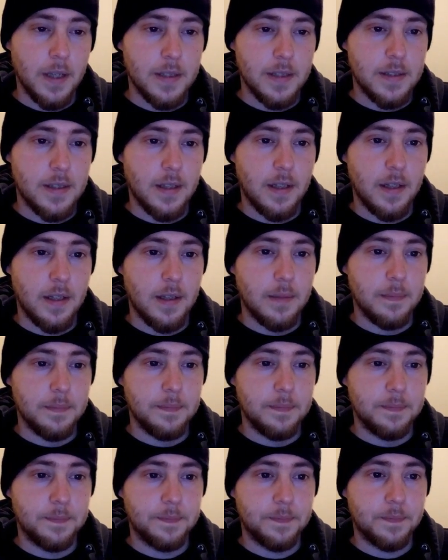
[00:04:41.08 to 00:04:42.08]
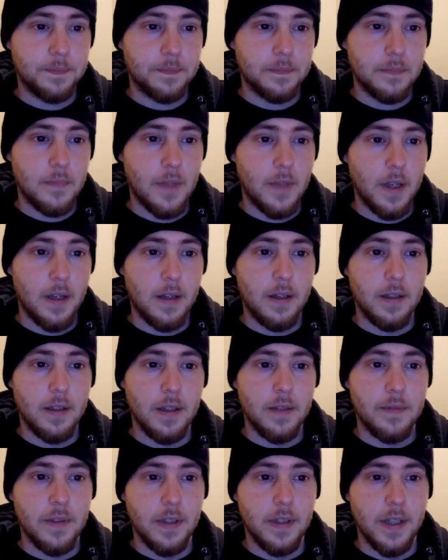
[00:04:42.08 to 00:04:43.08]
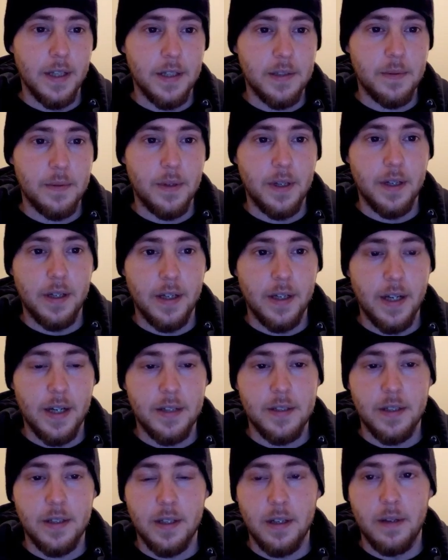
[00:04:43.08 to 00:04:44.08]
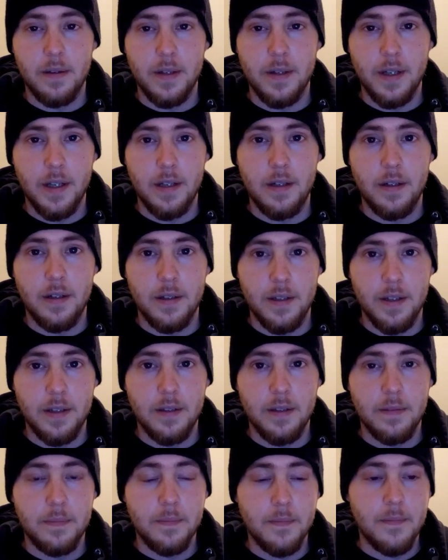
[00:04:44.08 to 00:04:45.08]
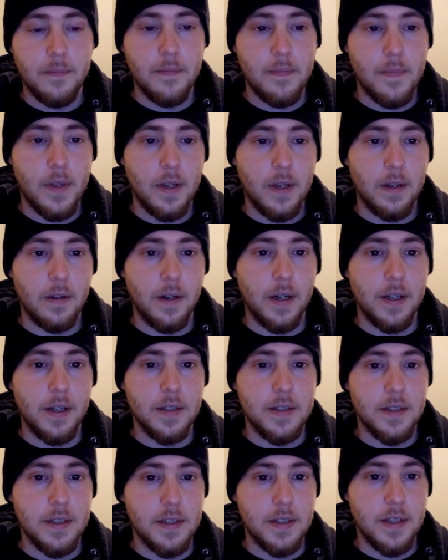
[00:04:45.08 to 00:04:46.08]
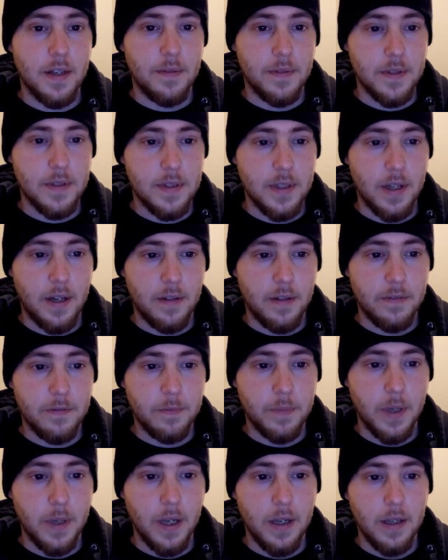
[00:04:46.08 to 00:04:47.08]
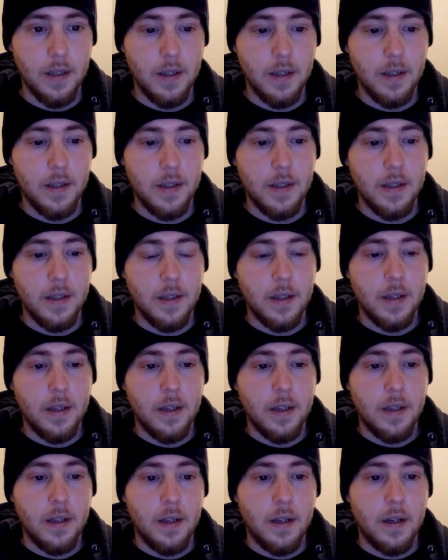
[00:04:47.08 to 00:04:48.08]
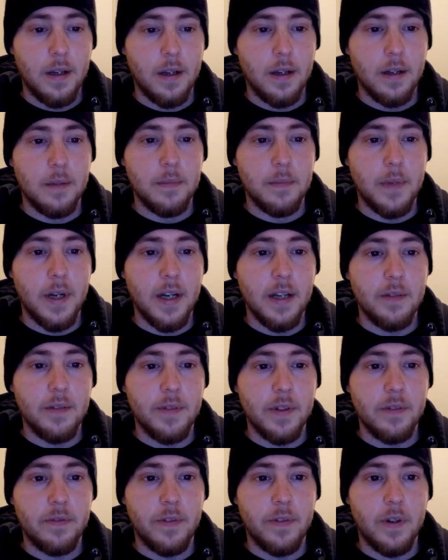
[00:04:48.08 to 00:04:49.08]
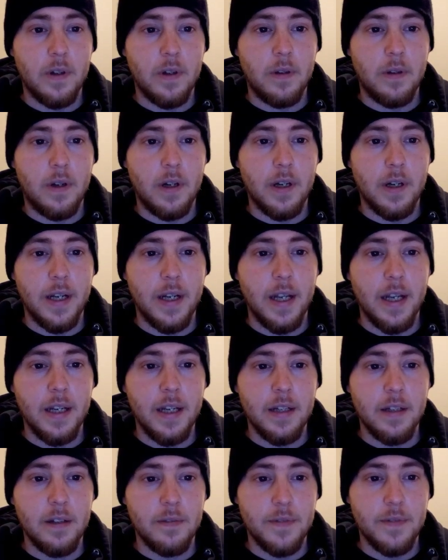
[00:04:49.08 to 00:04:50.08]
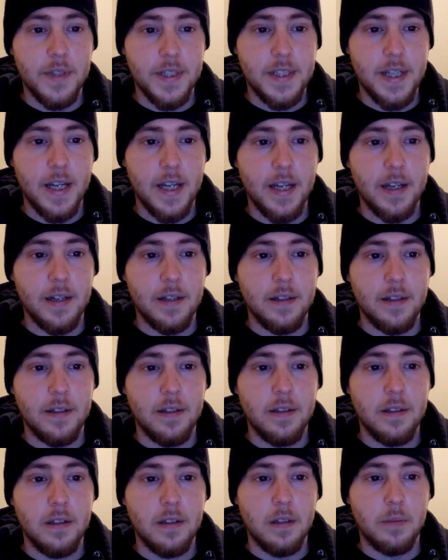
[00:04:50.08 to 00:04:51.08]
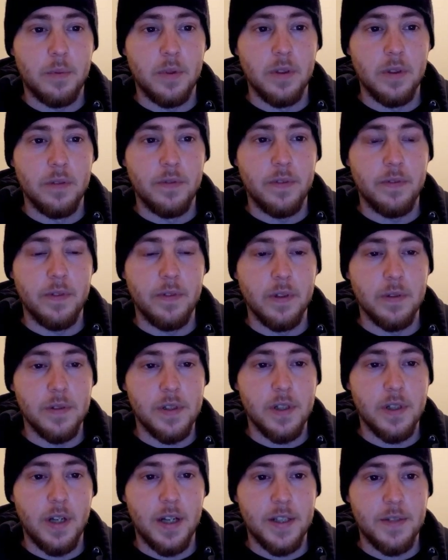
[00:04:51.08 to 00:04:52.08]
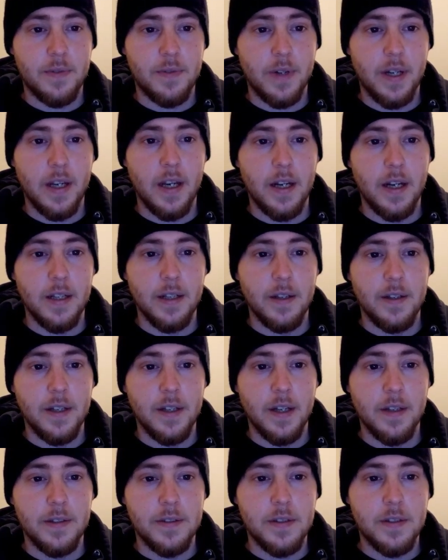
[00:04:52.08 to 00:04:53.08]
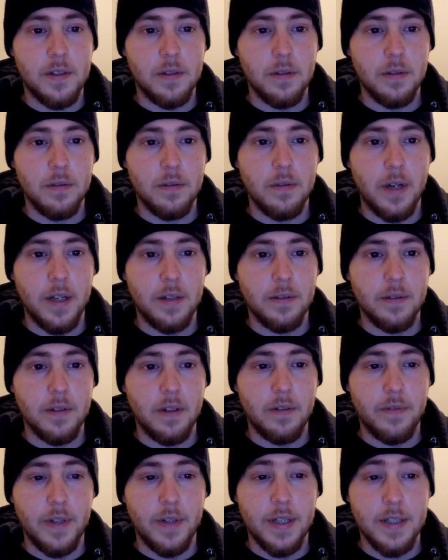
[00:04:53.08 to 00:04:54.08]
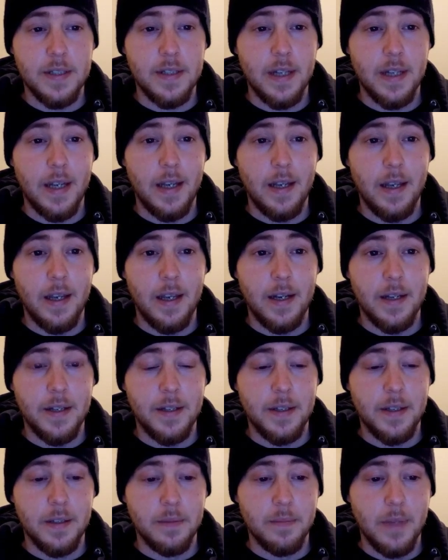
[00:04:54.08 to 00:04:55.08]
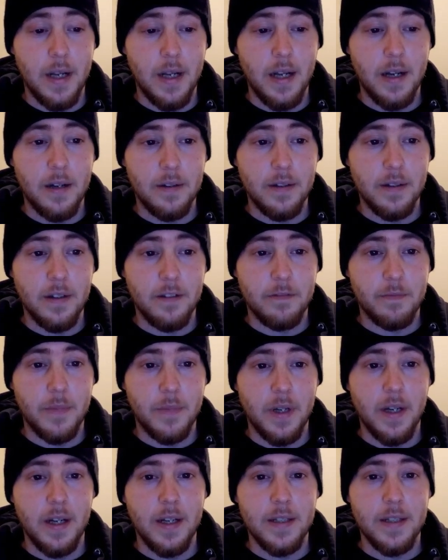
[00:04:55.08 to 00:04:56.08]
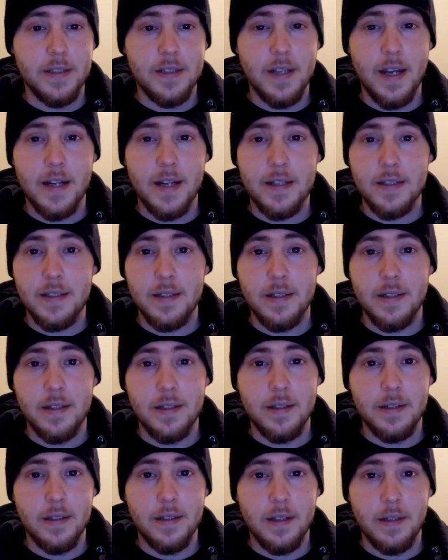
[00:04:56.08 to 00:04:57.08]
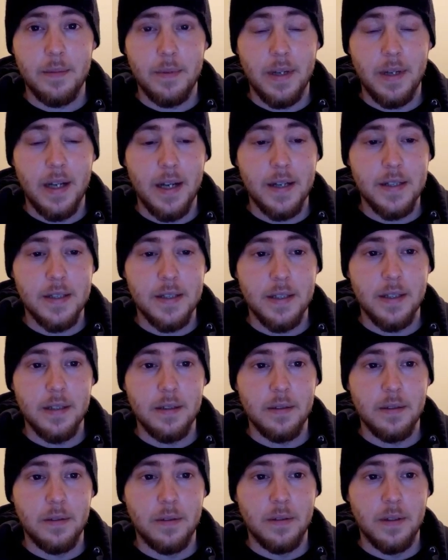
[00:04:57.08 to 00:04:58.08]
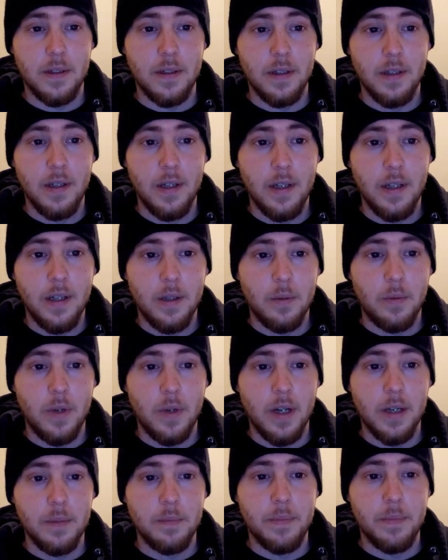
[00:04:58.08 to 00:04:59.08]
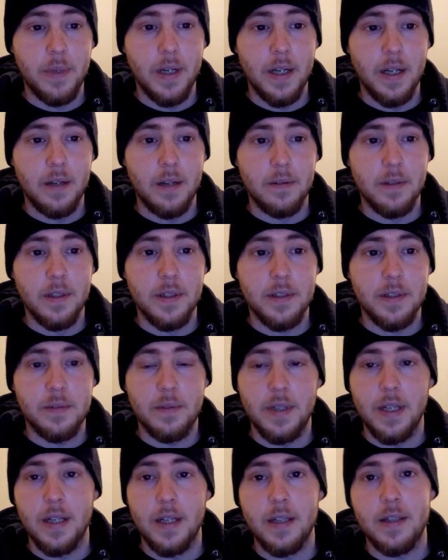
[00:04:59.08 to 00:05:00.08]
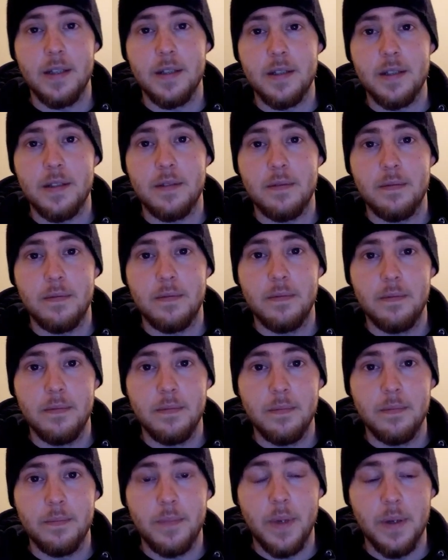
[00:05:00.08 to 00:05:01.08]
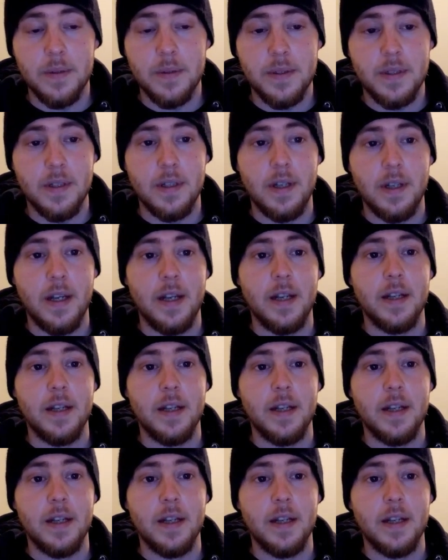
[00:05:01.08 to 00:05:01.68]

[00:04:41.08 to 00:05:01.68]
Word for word: But, and I'll leave the links where you can actually go and get all the ingredients and stuff yourself. But I have info on 8 of the 10 approved flu shots for Canada. The other 2, I don't know if I just edited them out of my text here by accident or what, but I really just want to get this posted.